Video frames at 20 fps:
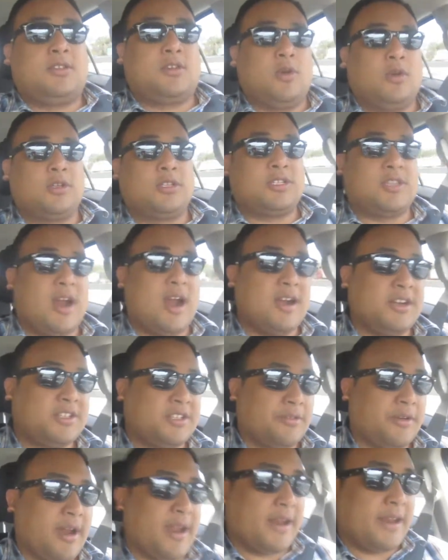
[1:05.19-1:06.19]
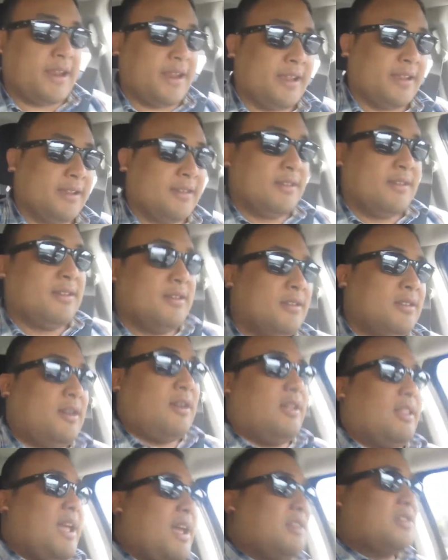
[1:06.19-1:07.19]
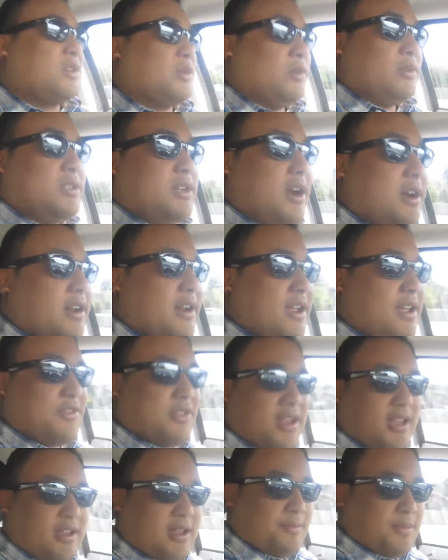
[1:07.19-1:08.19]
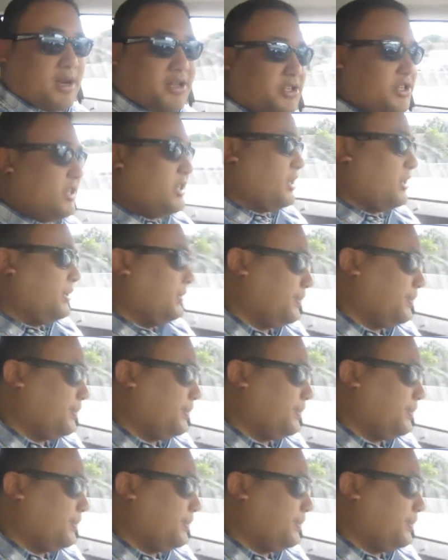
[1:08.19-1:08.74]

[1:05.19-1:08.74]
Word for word: School starts already. Well, a lot of school started, I think. I'm not sure.